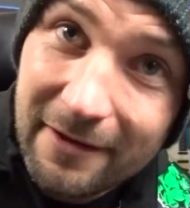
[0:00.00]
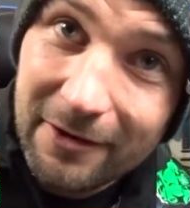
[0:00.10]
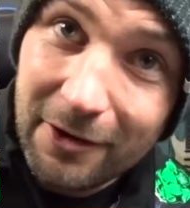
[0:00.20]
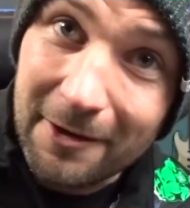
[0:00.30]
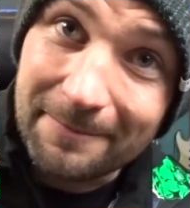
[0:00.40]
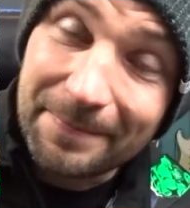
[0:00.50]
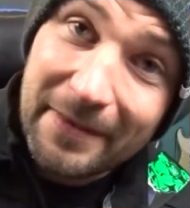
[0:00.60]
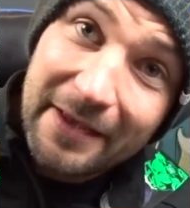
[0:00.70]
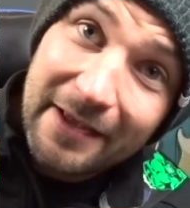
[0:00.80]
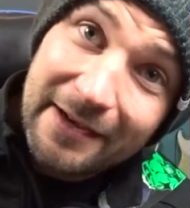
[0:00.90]
Good.
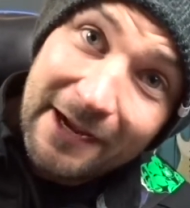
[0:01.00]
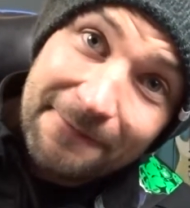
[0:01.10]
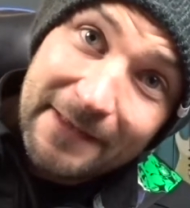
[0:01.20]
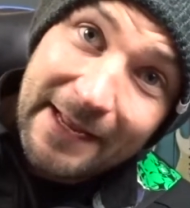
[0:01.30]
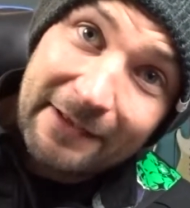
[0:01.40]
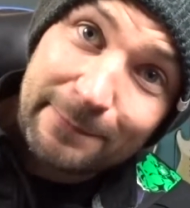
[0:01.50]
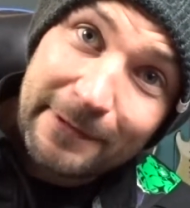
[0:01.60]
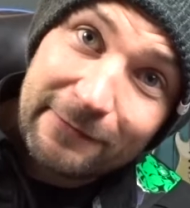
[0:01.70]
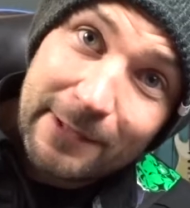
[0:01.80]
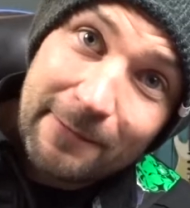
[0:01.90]
Now for the next
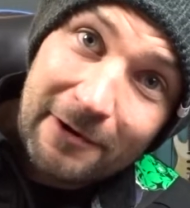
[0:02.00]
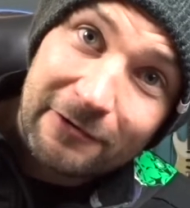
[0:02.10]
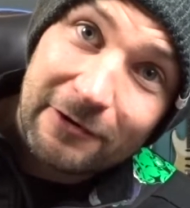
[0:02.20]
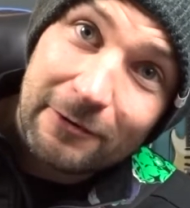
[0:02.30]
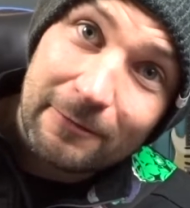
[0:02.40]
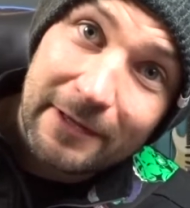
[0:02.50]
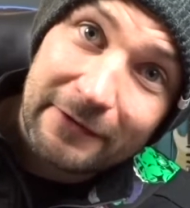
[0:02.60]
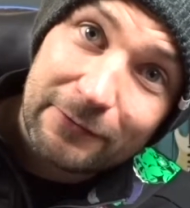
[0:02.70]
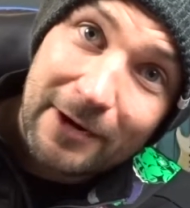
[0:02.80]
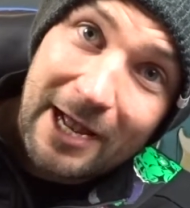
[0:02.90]
piece, what I want you to do
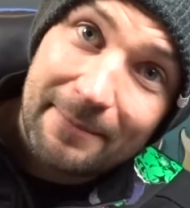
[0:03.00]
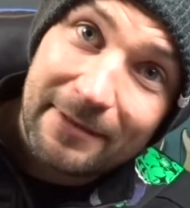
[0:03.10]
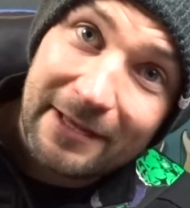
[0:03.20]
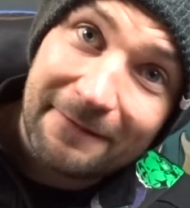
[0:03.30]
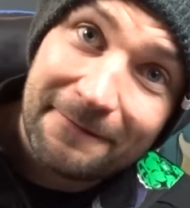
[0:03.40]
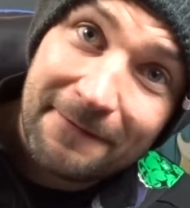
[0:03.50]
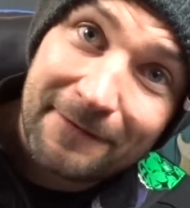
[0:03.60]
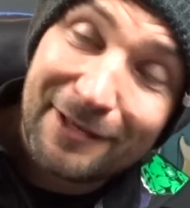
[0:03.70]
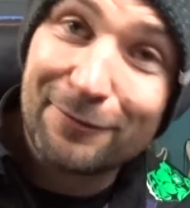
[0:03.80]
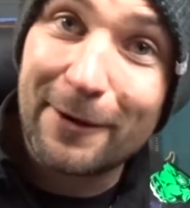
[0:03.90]
is grab the
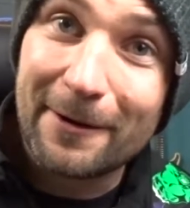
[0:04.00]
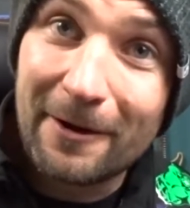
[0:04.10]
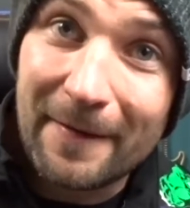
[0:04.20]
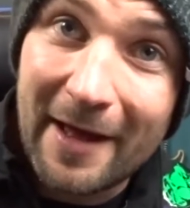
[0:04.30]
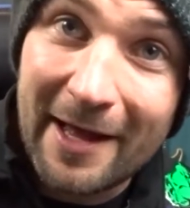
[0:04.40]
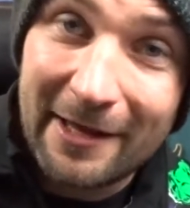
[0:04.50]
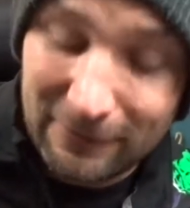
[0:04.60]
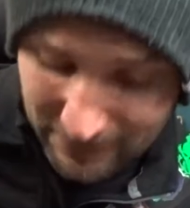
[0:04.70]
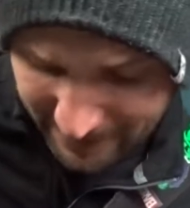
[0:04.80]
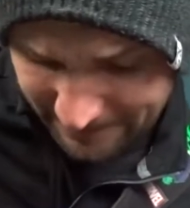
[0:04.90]
15th fret on the high E
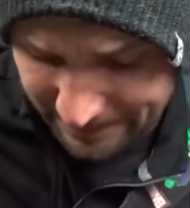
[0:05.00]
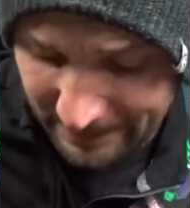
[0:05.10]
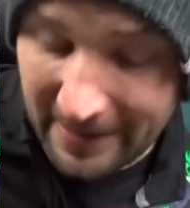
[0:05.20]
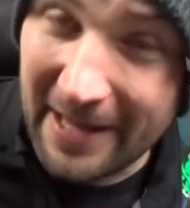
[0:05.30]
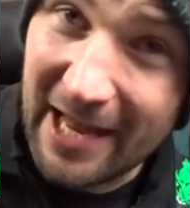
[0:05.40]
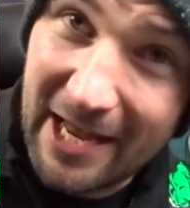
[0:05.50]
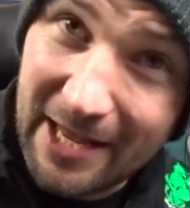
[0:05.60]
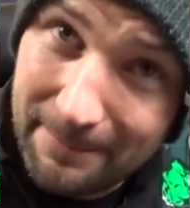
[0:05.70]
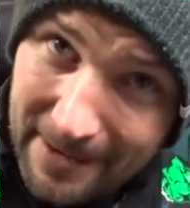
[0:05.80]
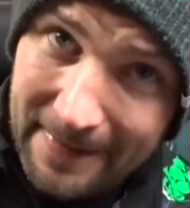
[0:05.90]
string
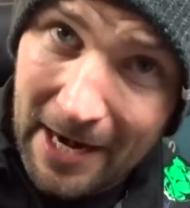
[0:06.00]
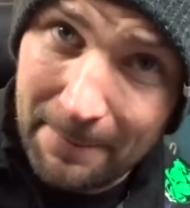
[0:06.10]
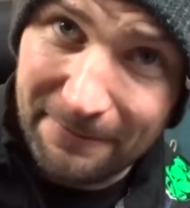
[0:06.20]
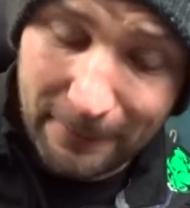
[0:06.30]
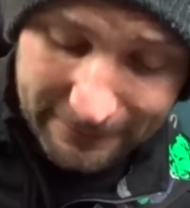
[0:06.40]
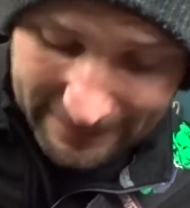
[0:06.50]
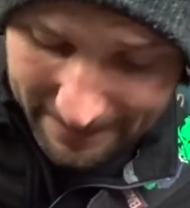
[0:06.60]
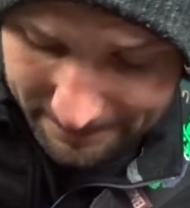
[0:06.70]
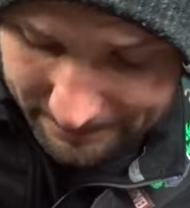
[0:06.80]
and bend that up a full step.